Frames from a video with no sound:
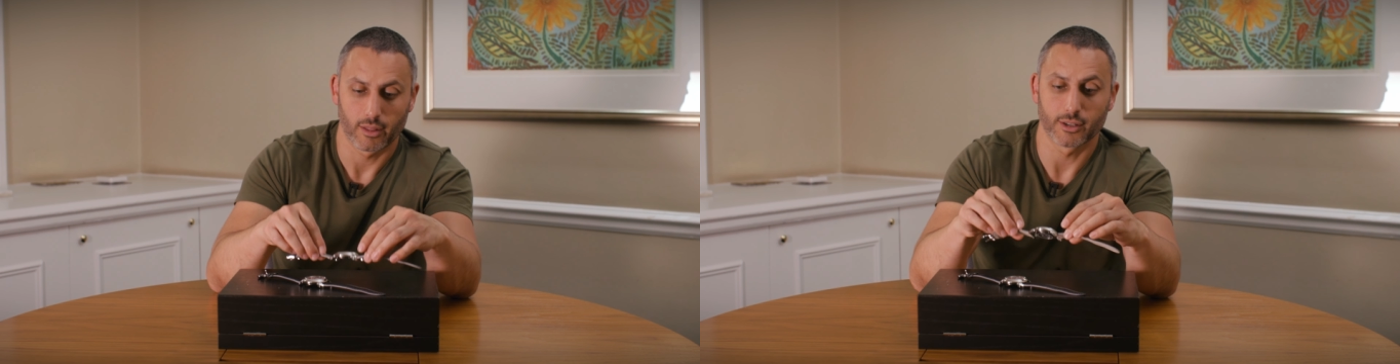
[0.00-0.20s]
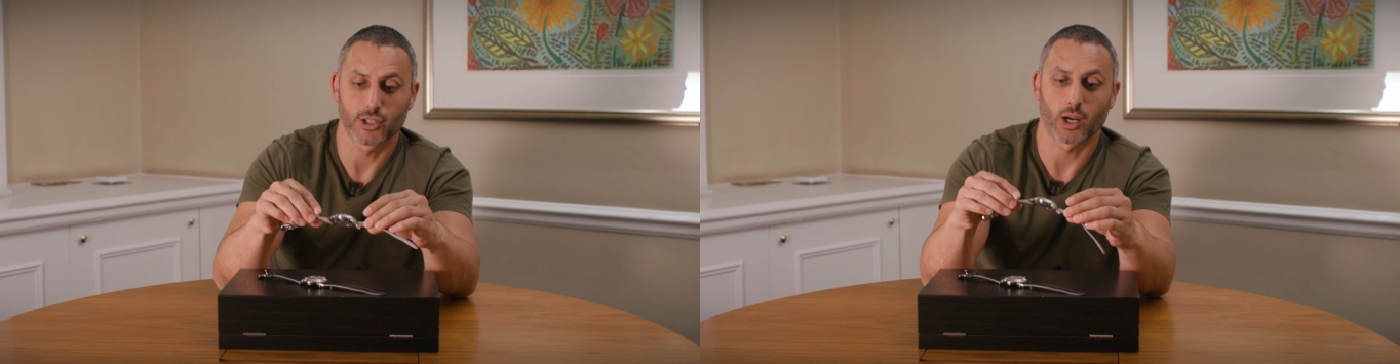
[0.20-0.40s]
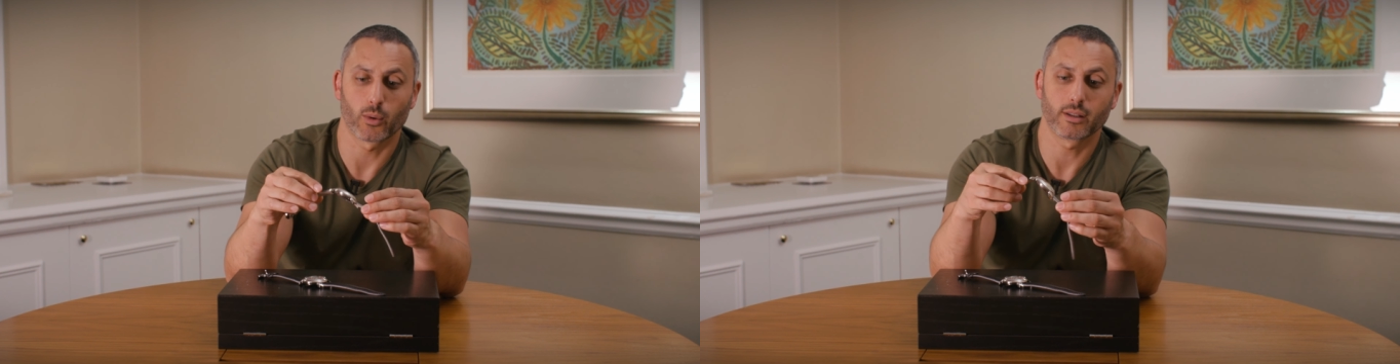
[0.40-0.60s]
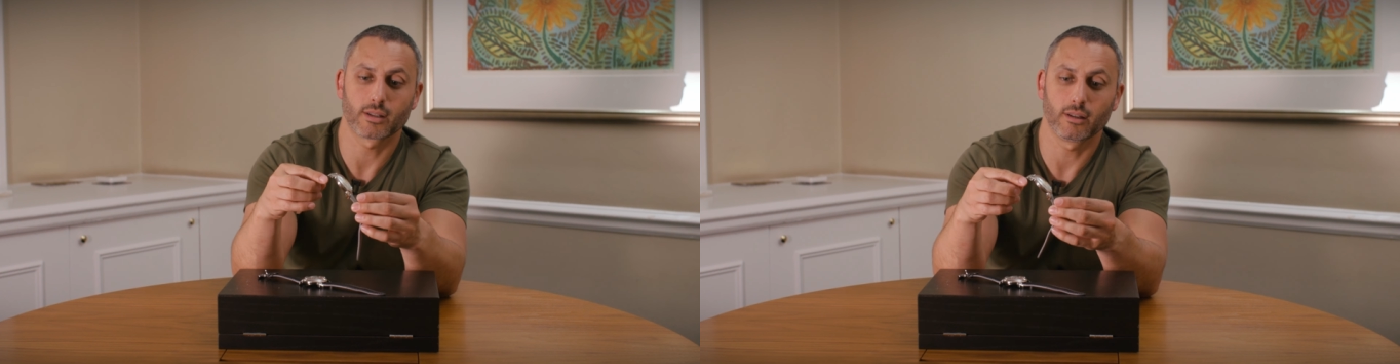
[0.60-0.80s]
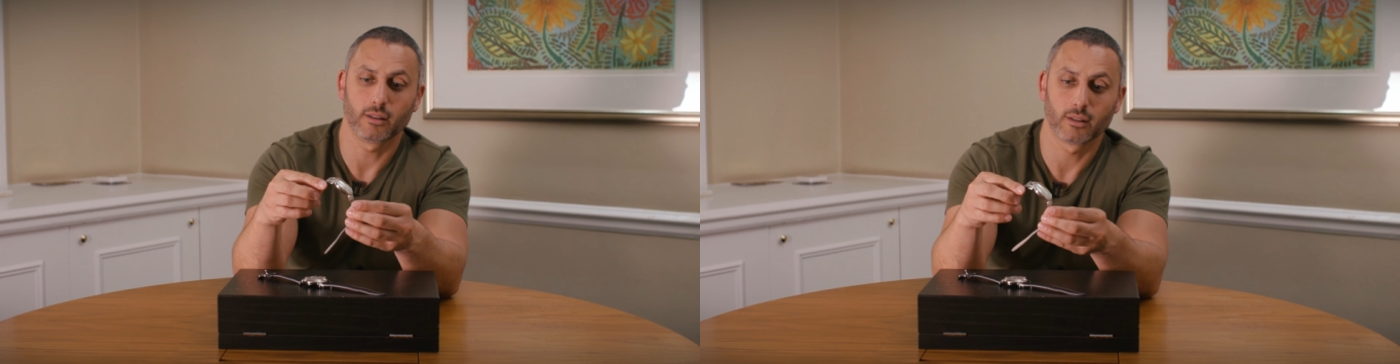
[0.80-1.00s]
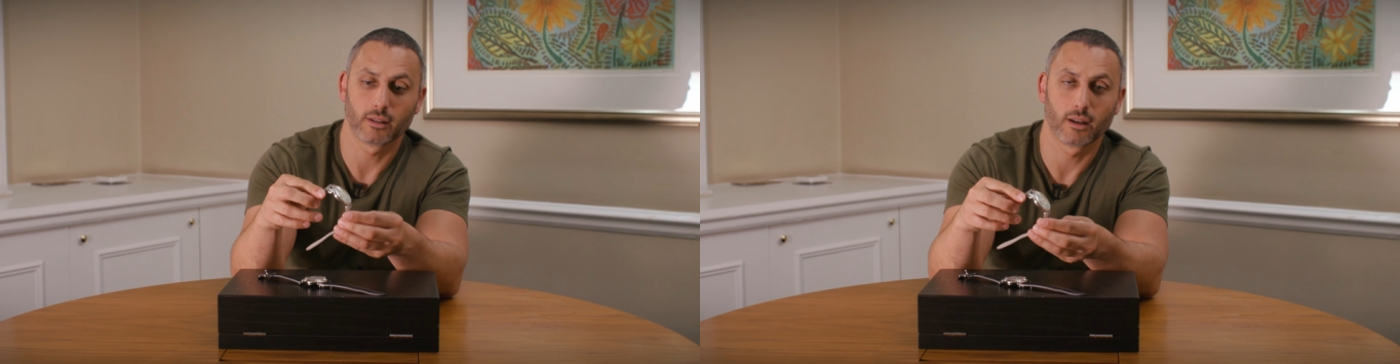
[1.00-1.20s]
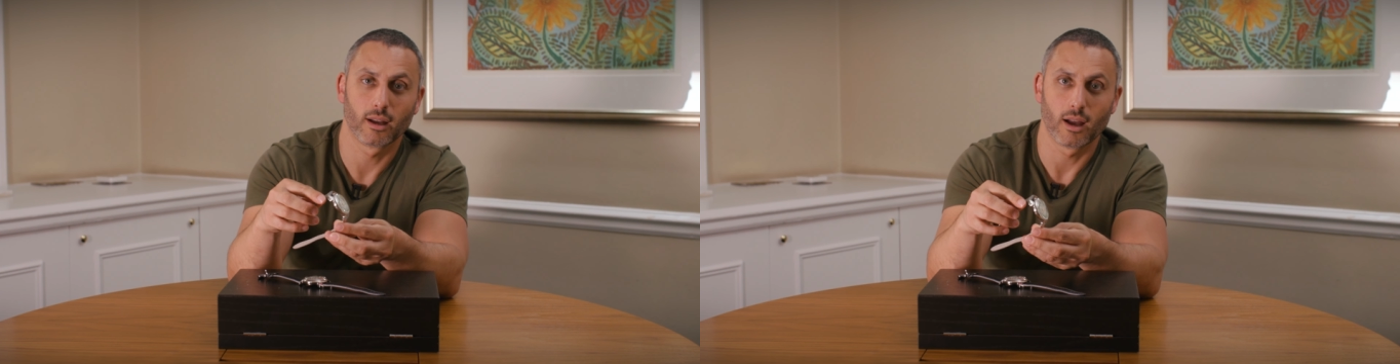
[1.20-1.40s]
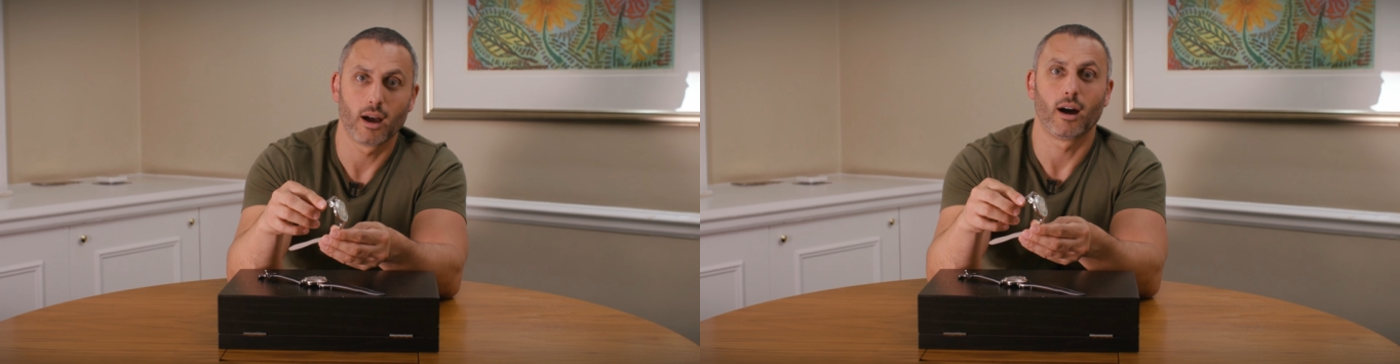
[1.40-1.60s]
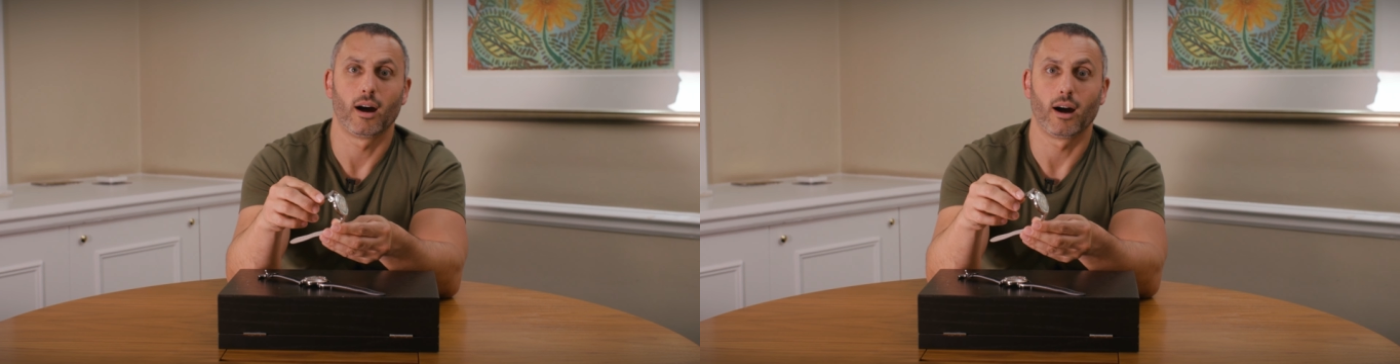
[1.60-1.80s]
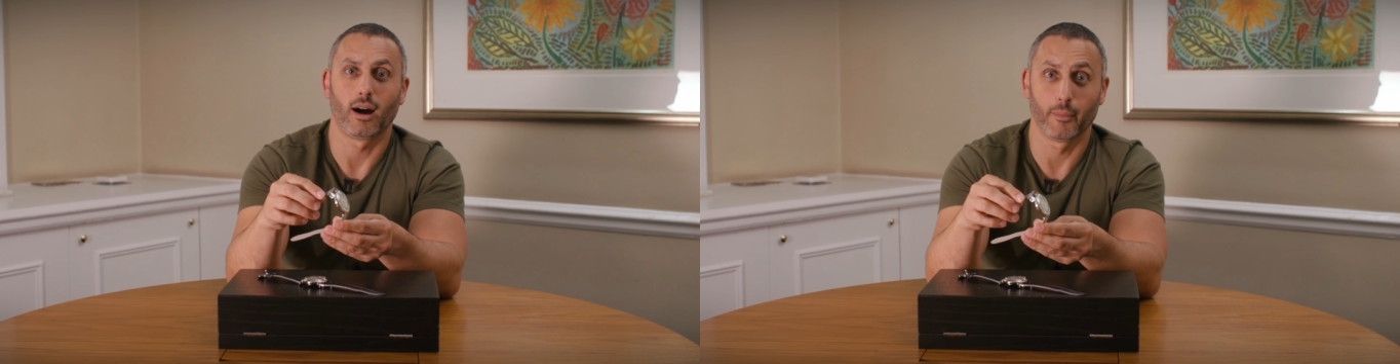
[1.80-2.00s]
The Cinquanta
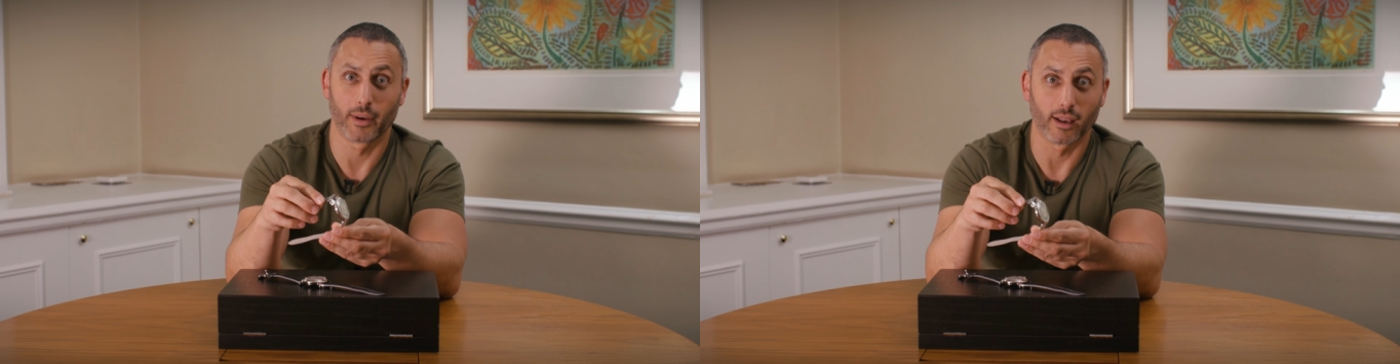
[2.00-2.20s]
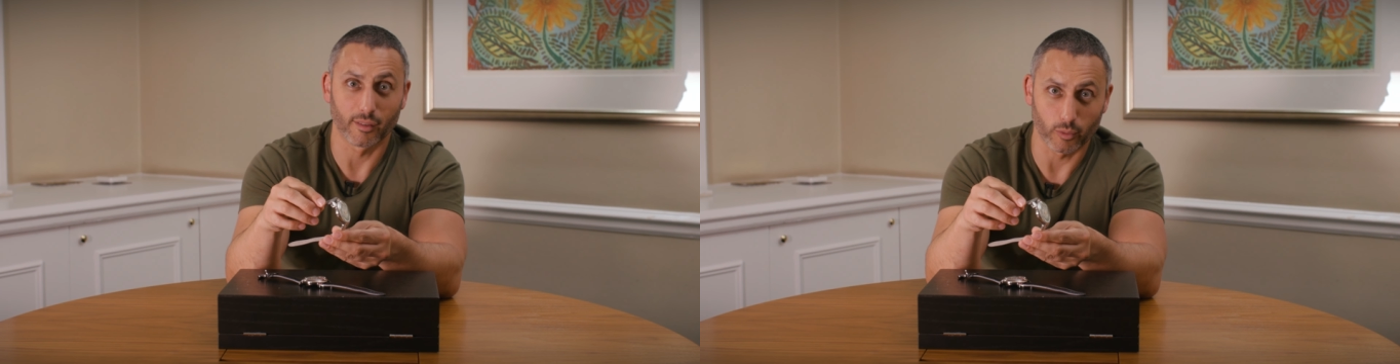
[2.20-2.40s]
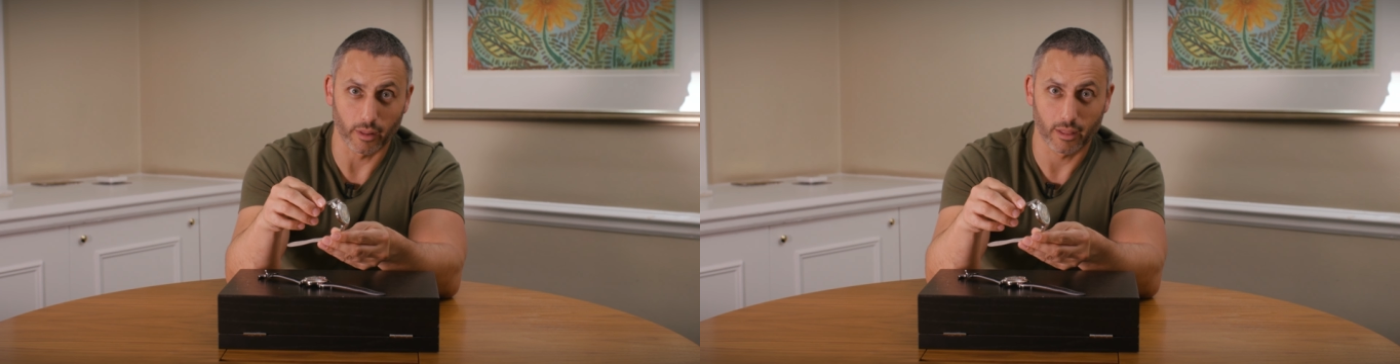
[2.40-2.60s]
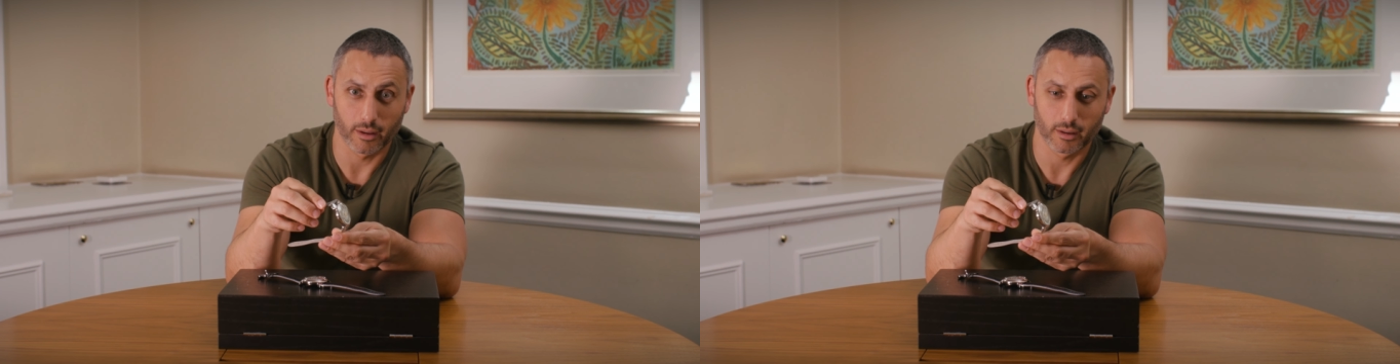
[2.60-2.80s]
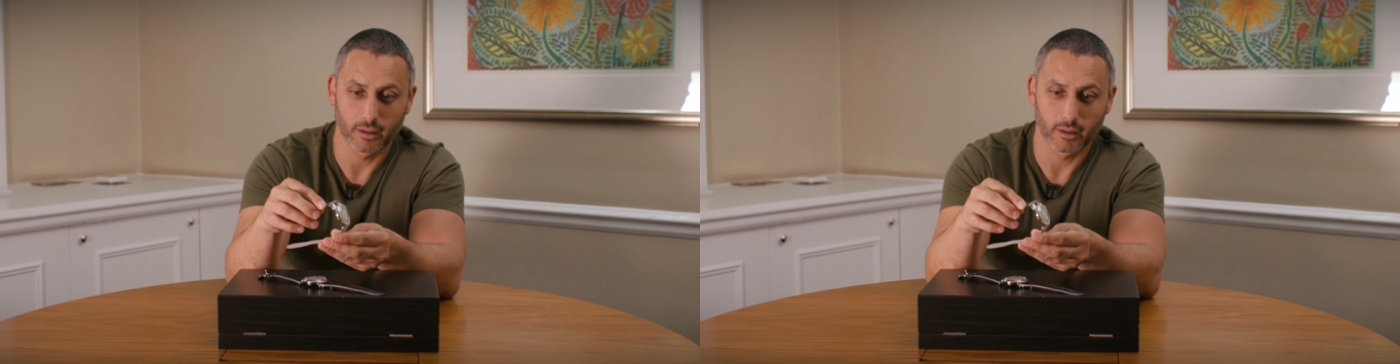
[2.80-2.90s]
I'm in love with.